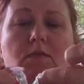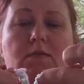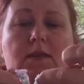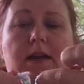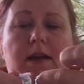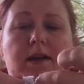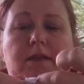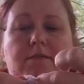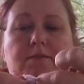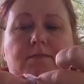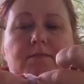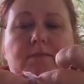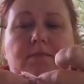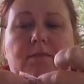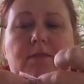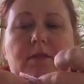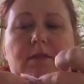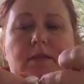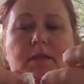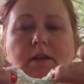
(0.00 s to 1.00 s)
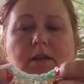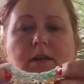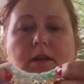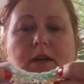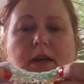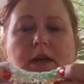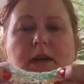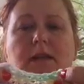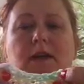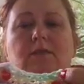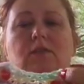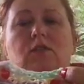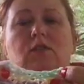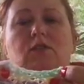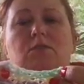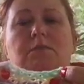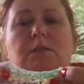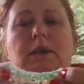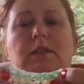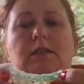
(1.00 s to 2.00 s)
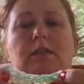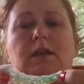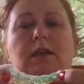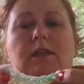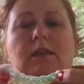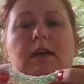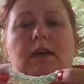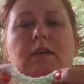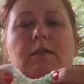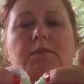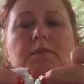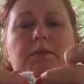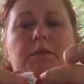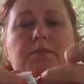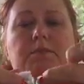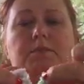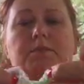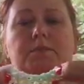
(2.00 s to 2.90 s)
right? I never do mine like that, but